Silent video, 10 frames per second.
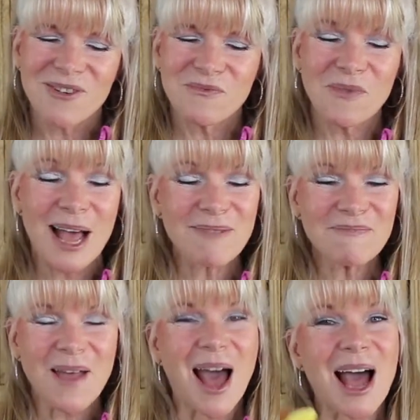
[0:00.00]

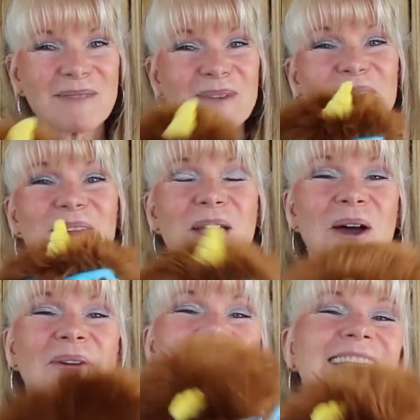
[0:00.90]
Well, I'm going to
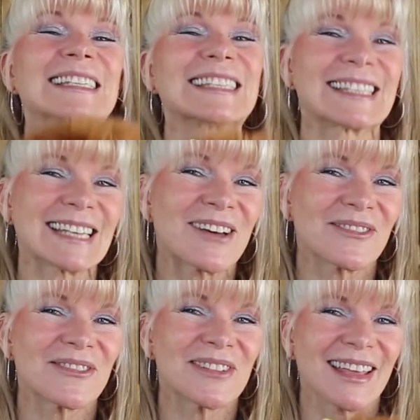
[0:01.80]
go and
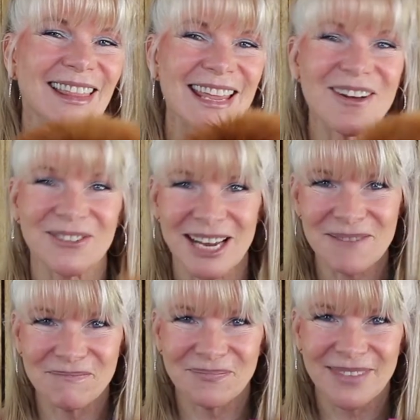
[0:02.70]
stuff the Omi,